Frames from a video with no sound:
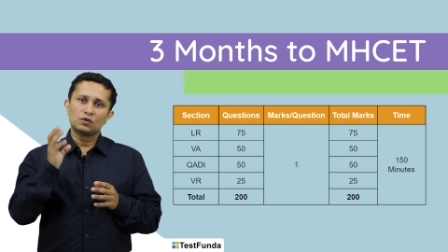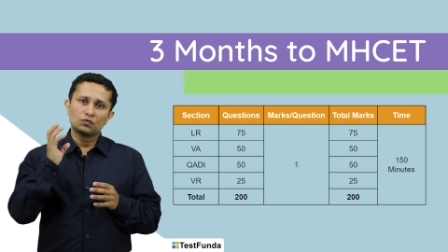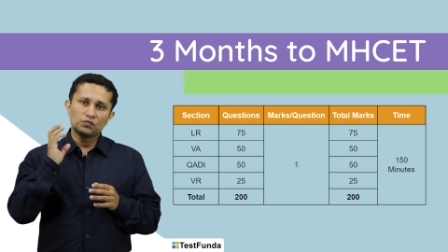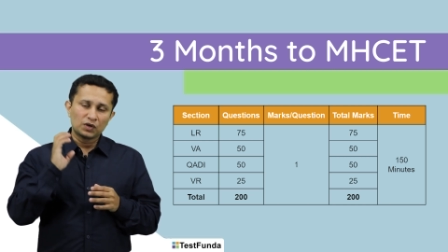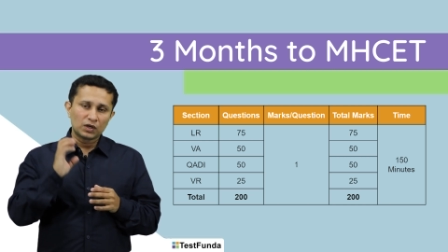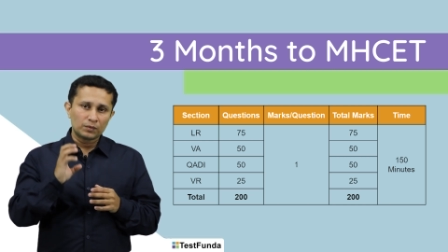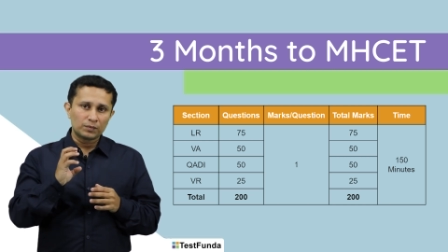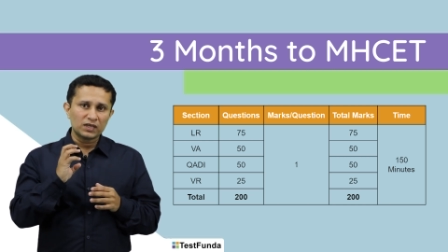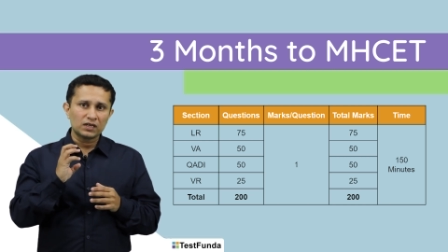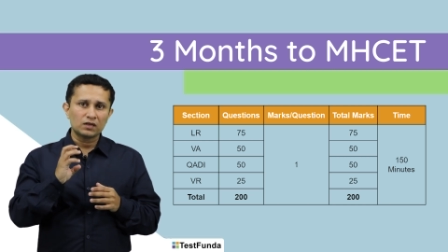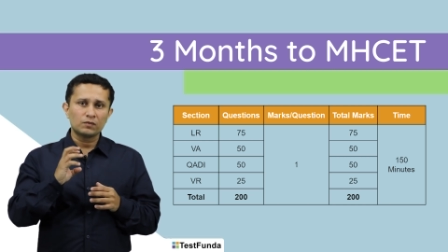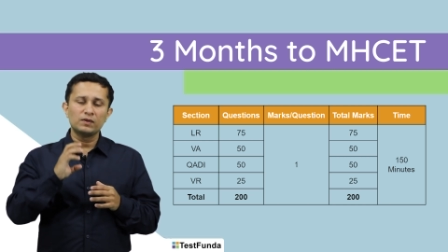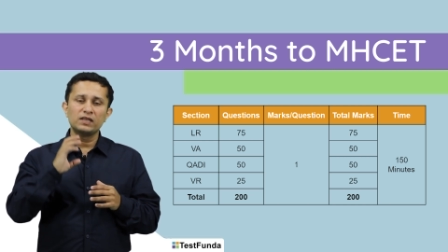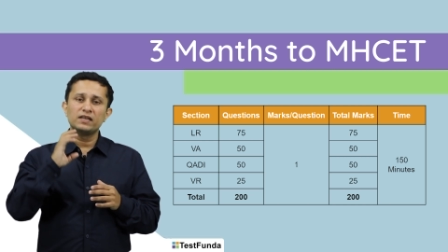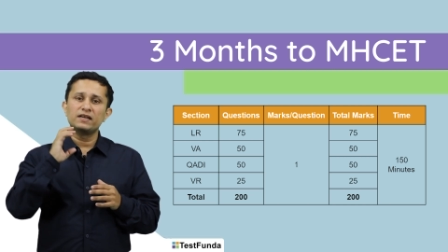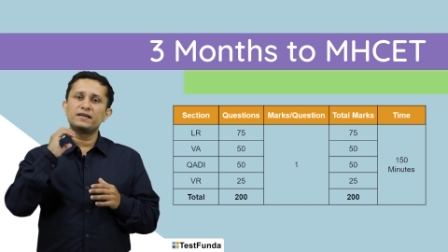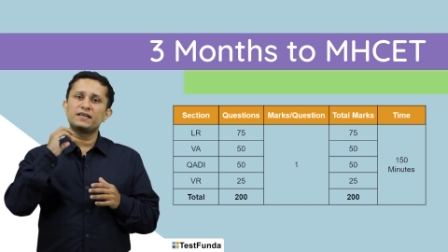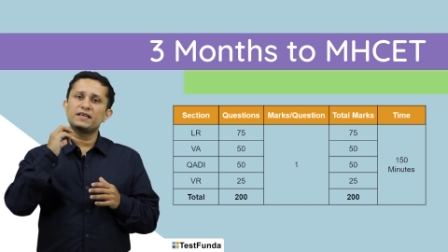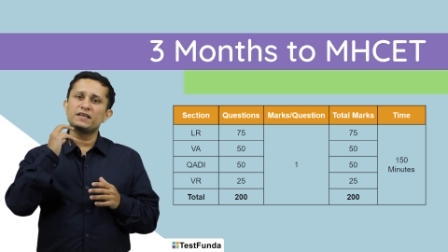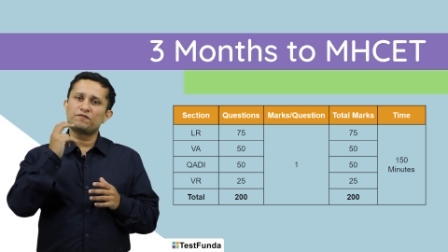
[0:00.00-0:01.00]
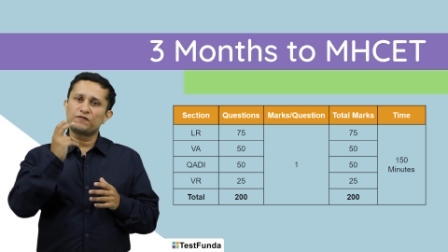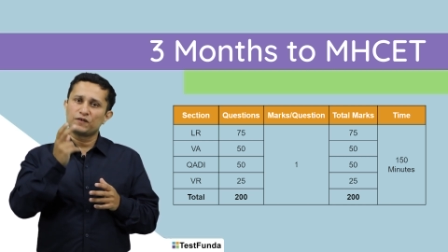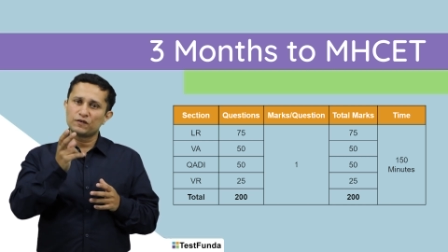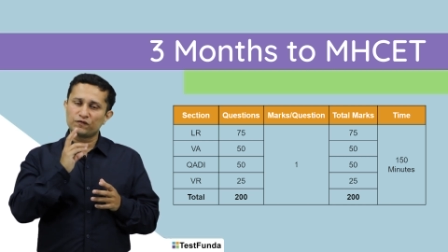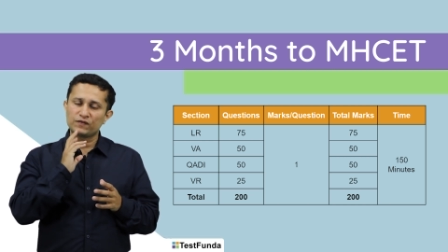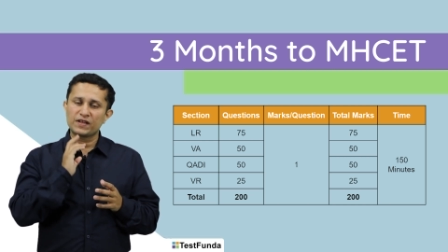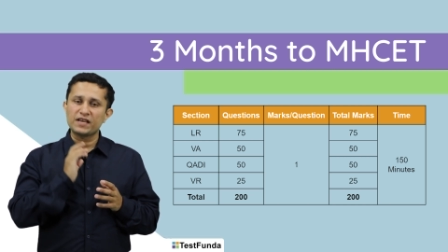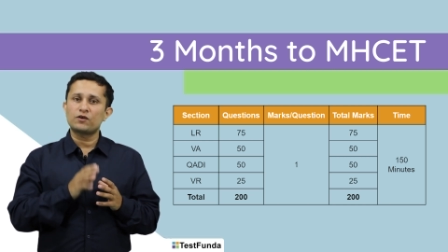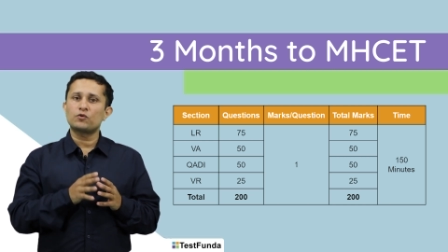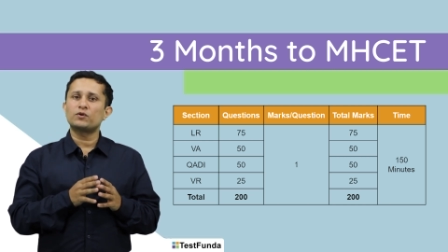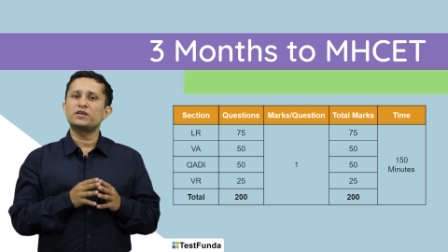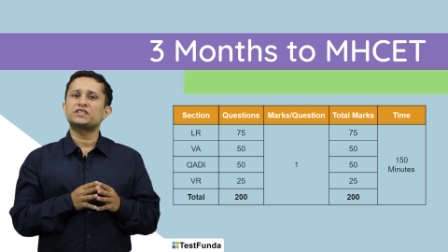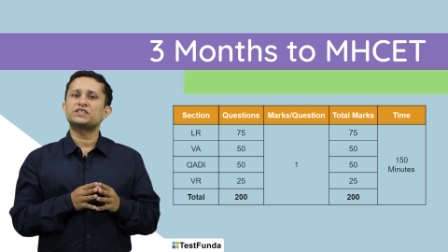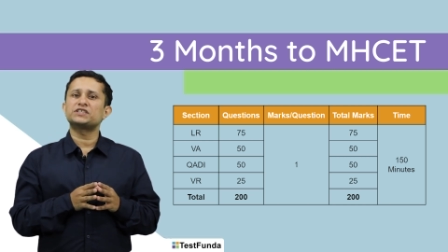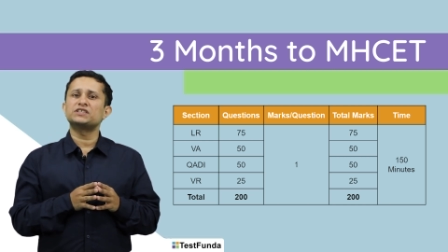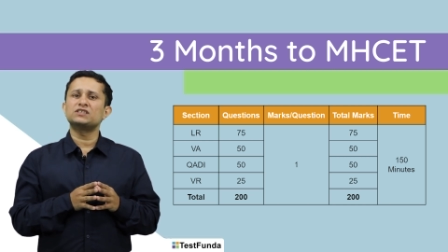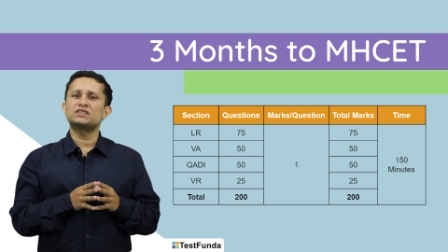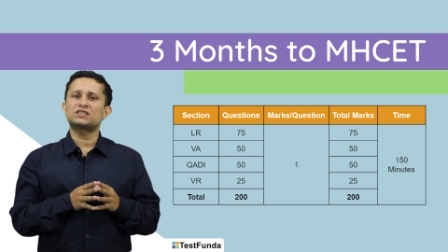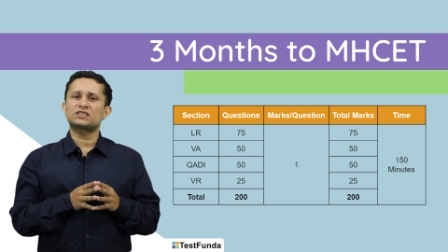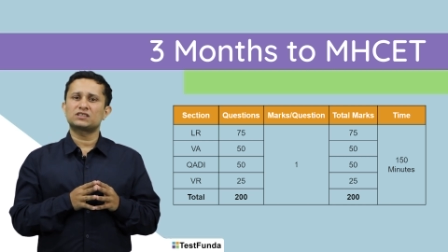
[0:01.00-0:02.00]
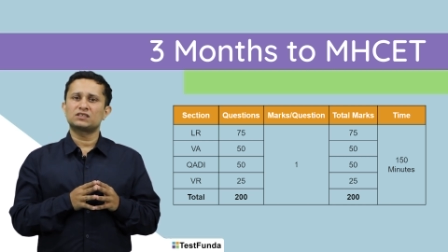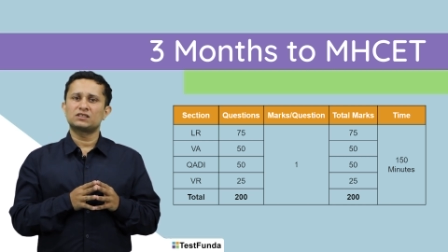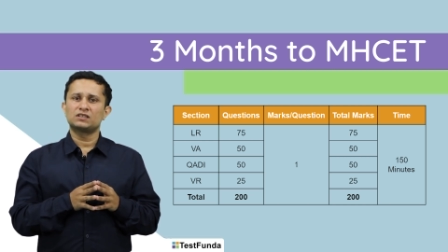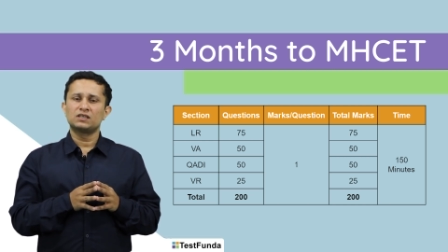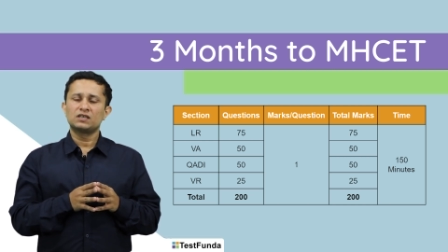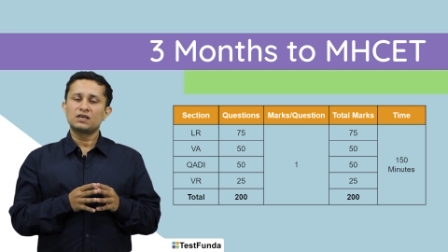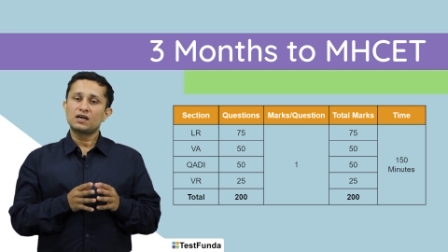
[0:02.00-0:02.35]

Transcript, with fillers: Verbal ability, 50 questions.